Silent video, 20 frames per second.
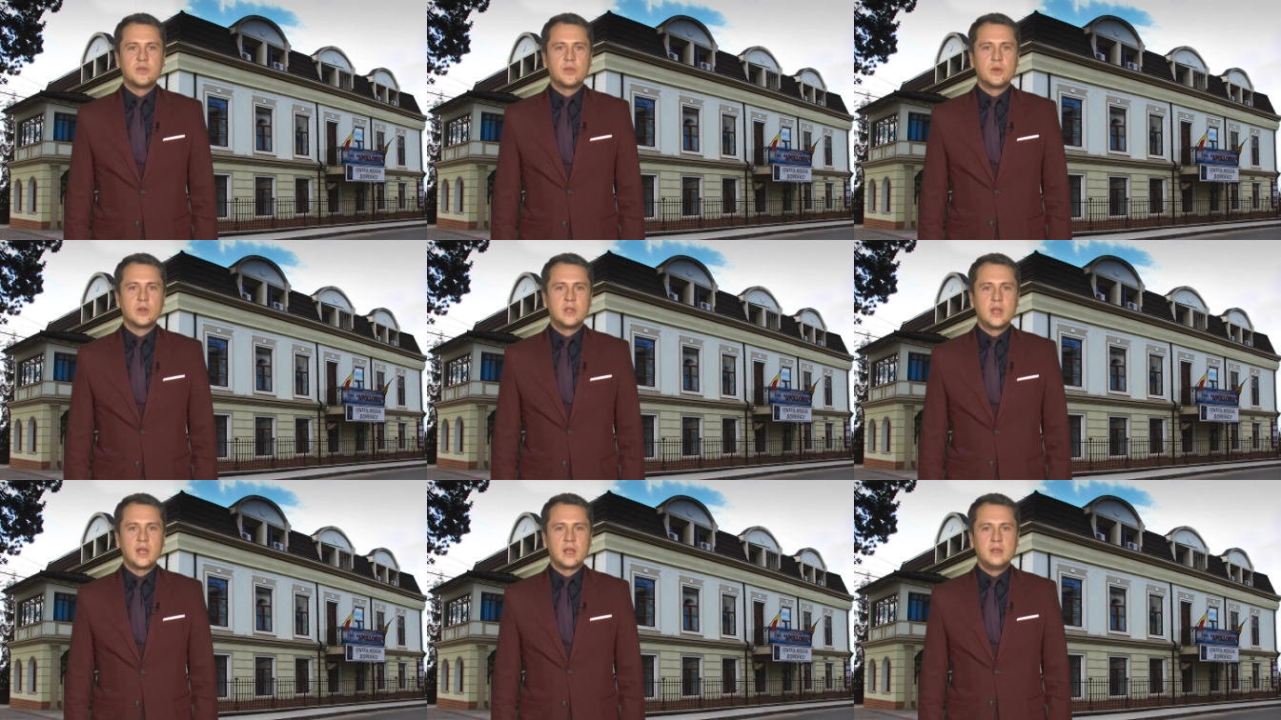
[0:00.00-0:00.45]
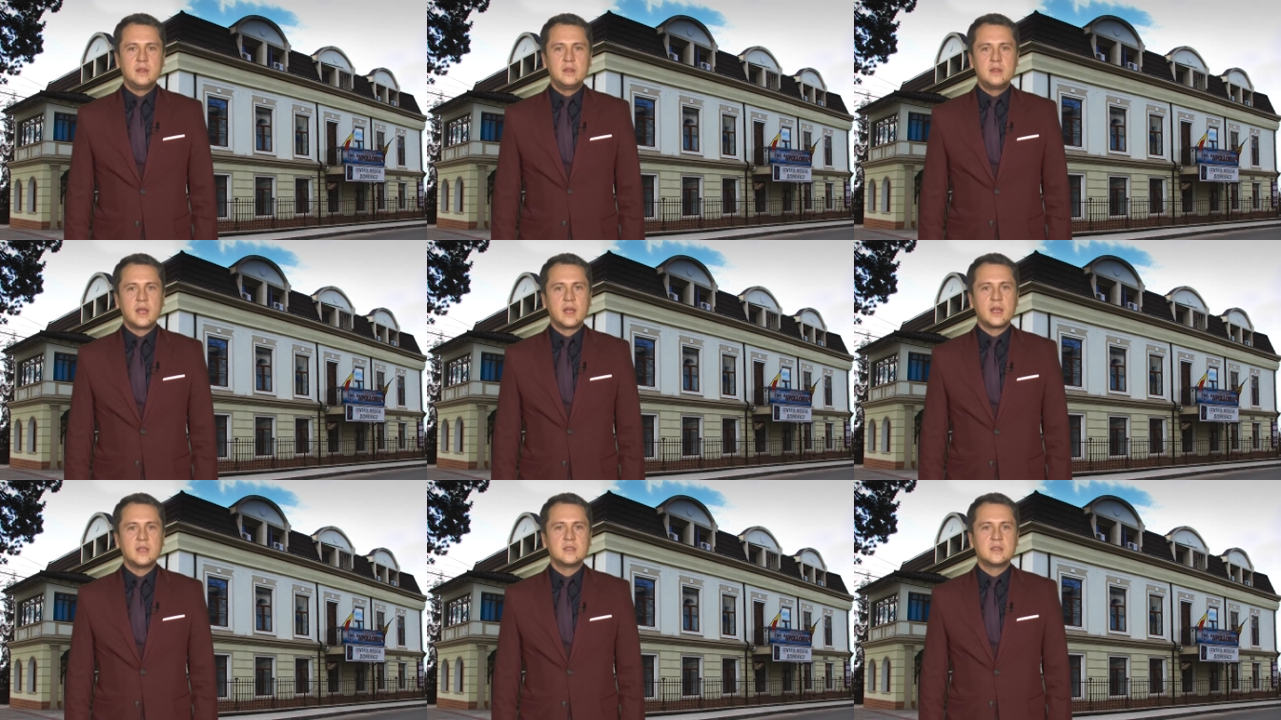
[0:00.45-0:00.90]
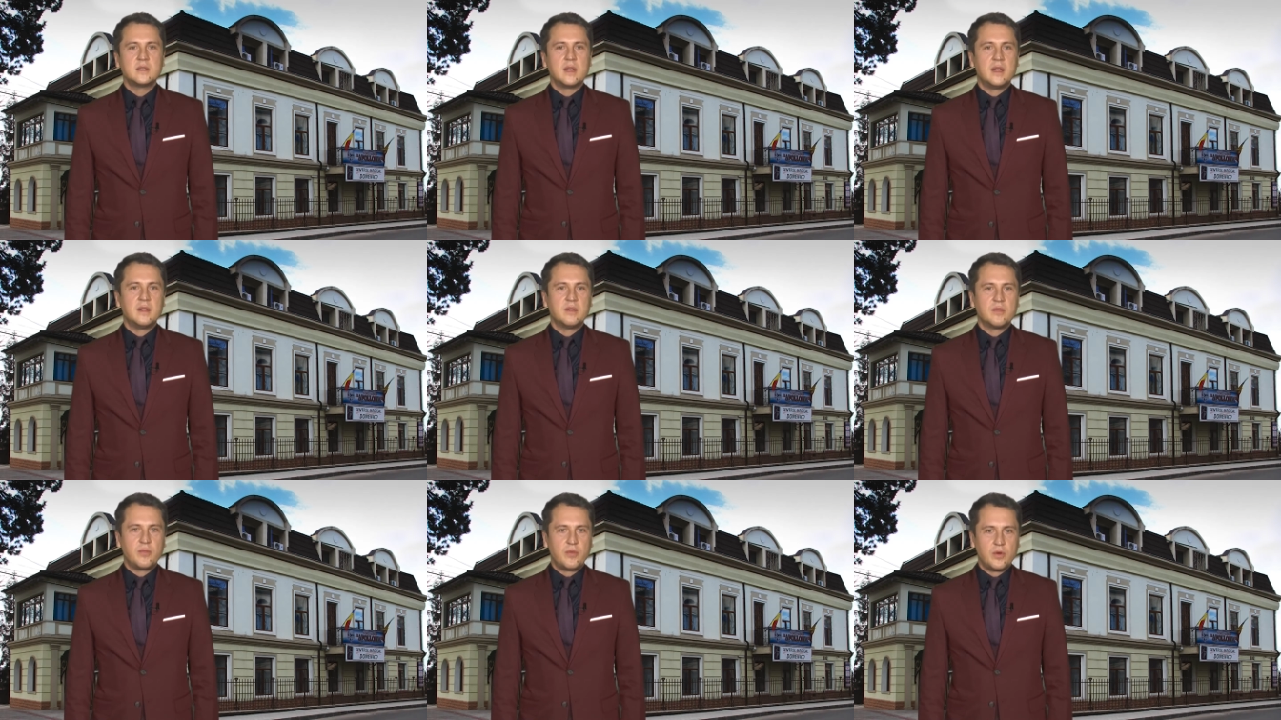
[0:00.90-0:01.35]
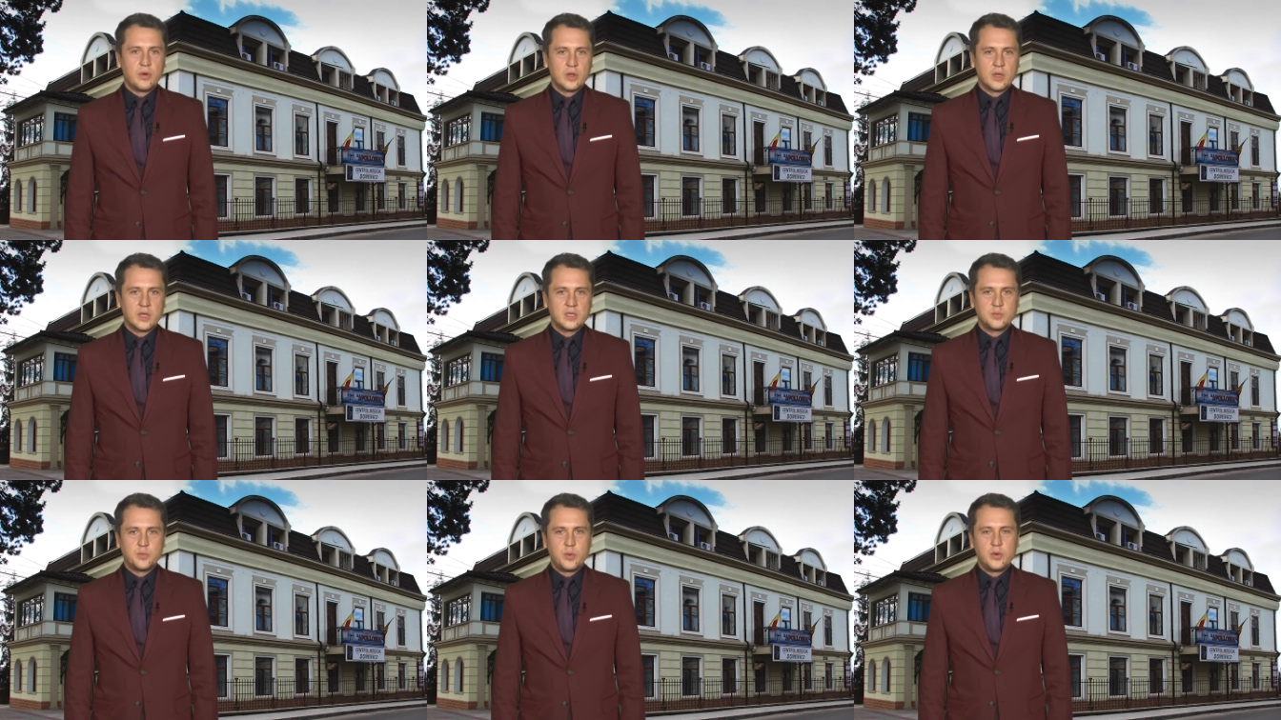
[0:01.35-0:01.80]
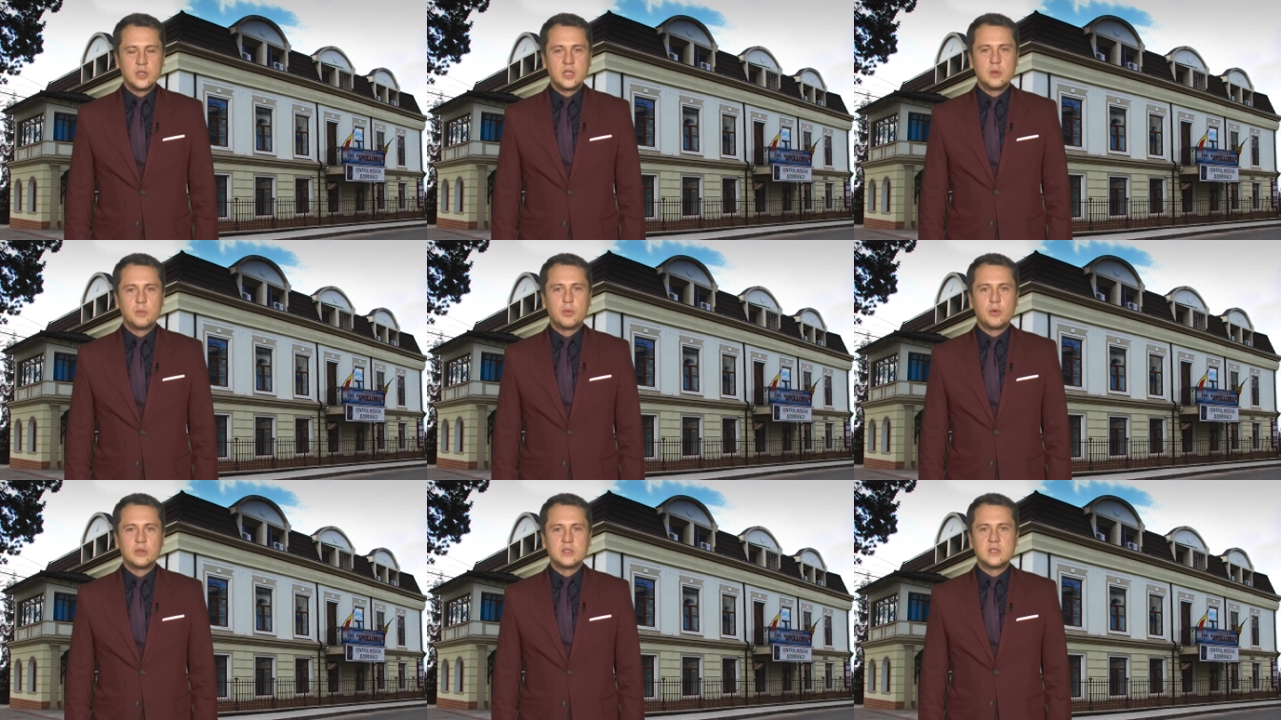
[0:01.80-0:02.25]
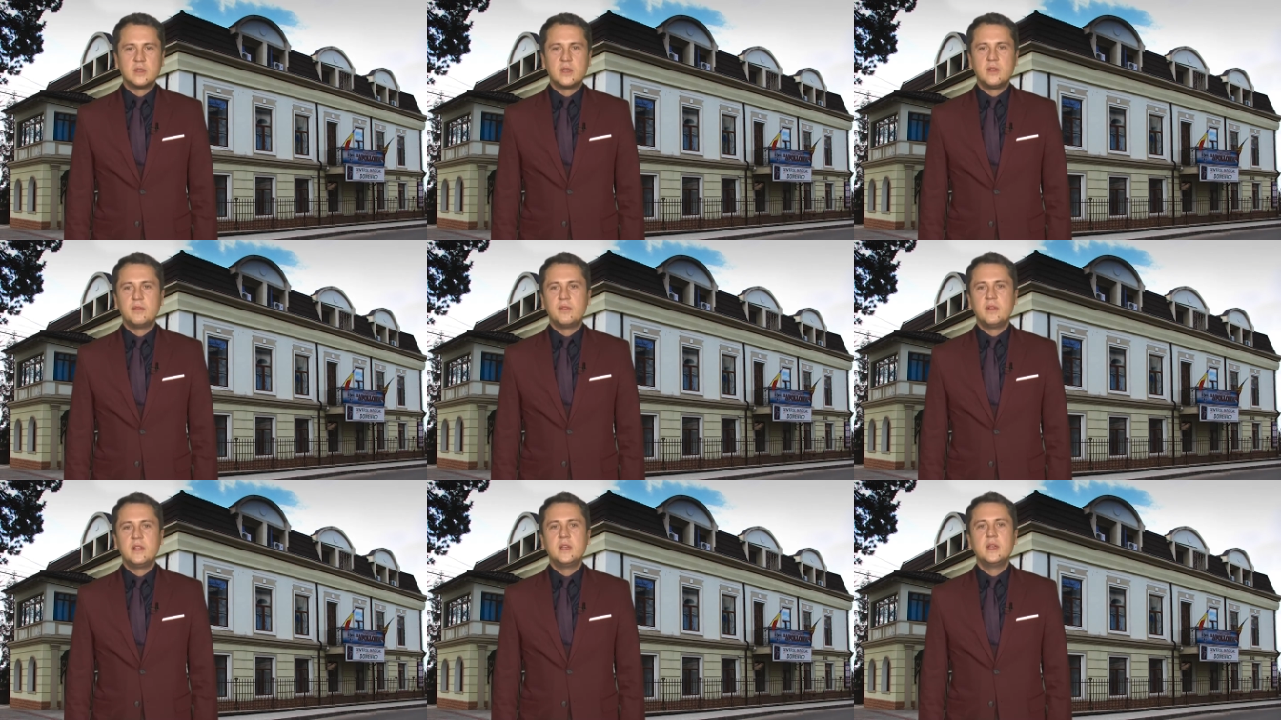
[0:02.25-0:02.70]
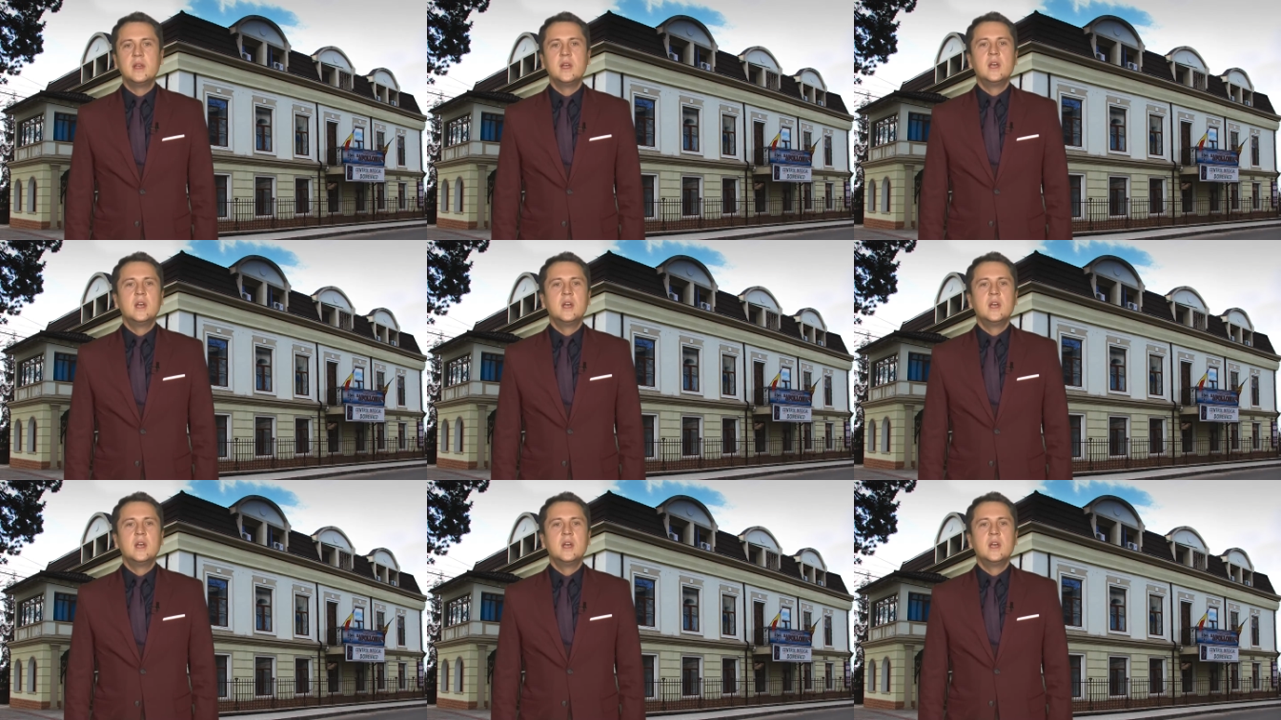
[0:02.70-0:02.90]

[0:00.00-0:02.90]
for their interest and for responding positively